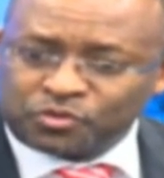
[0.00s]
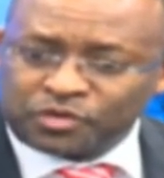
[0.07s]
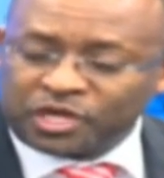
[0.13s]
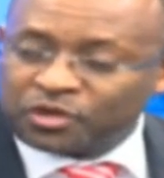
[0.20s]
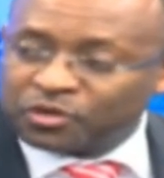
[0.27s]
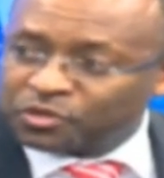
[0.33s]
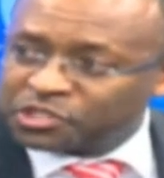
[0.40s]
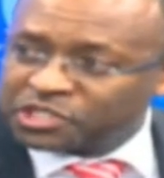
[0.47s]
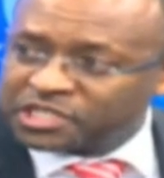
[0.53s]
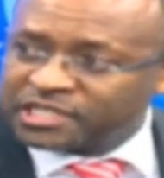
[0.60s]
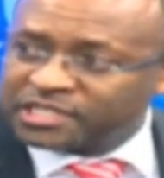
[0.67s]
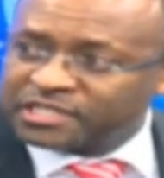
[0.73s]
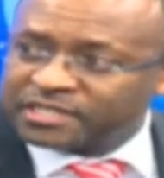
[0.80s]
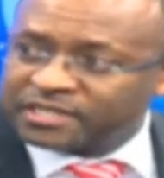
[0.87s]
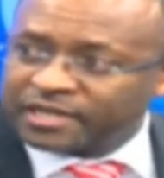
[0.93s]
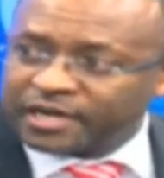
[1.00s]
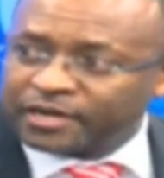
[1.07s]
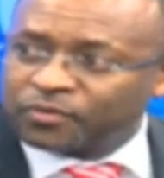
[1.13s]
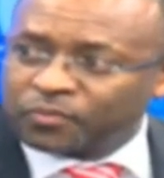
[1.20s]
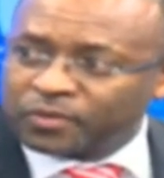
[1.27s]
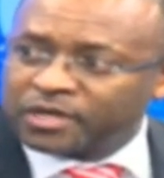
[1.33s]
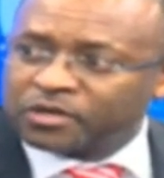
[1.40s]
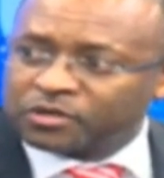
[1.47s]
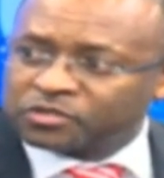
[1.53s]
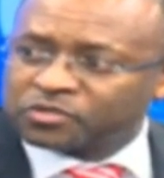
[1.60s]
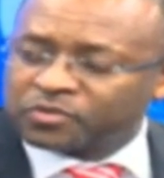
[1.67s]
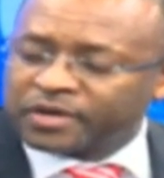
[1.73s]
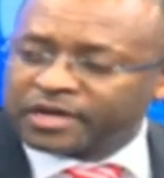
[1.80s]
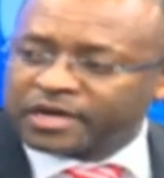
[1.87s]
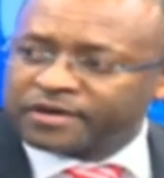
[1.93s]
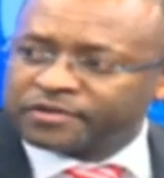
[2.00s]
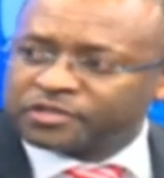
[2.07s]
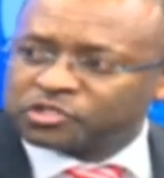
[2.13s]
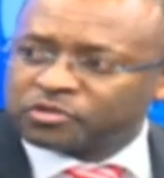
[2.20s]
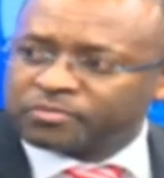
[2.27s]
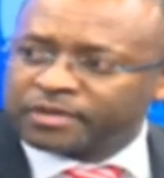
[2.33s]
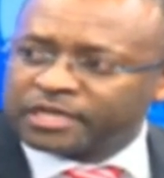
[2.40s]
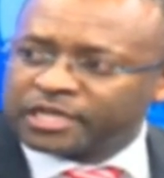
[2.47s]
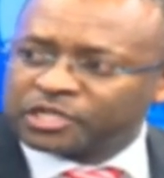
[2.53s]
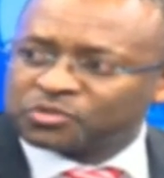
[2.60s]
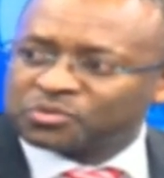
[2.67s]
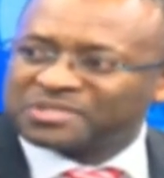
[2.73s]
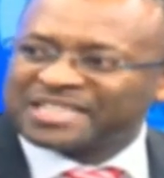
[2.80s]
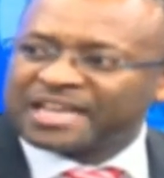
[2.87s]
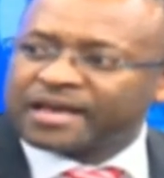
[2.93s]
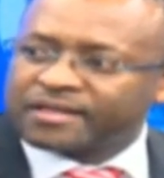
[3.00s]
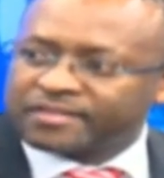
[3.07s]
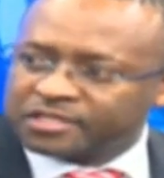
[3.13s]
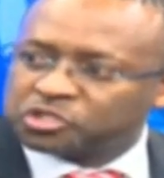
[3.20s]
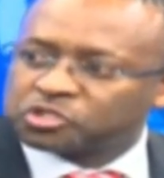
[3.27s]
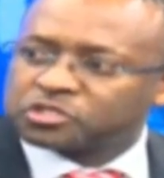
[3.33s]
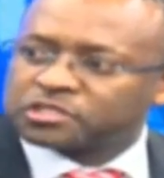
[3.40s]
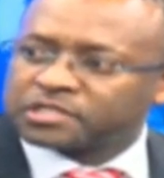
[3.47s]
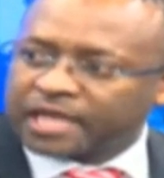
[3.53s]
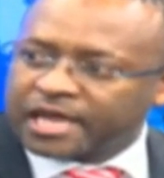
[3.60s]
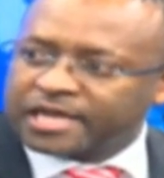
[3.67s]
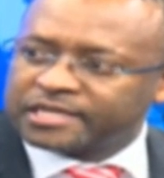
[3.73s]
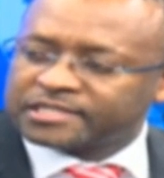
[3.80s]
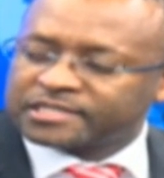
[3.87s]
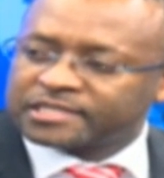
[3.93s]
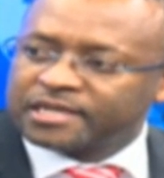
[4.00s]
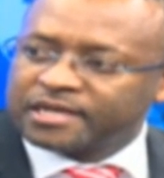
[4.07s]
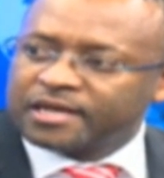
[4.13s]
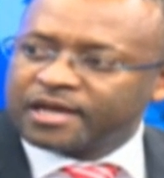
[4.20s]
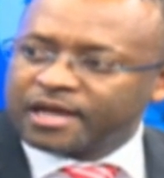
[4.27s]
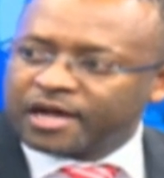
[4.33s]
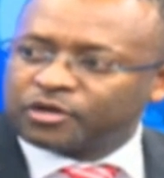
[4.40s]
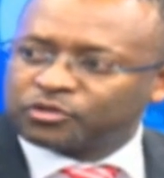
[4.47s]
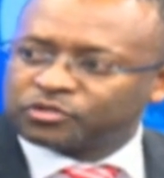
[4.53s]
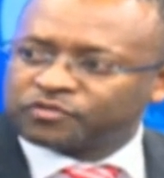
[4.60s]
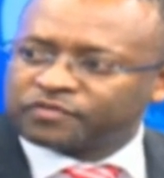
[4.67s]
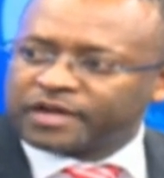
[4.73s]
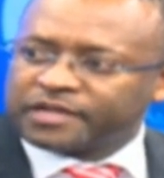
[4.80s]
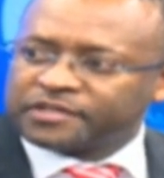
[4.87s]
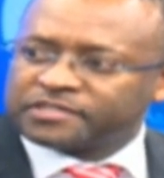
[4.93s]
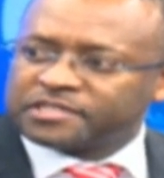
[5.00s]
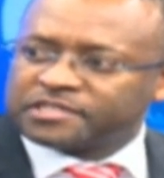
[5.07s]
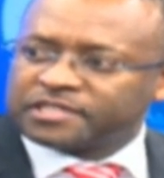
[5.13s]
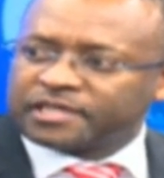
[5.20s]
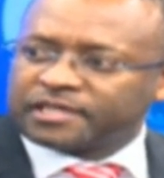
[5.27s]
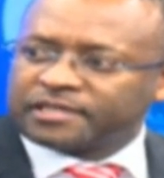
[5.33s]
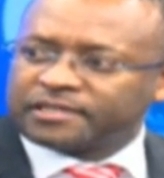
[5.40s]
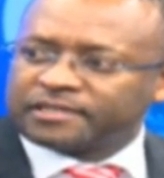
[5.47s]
negotiate, and we also encourage Somalia to take this case out of ICJ.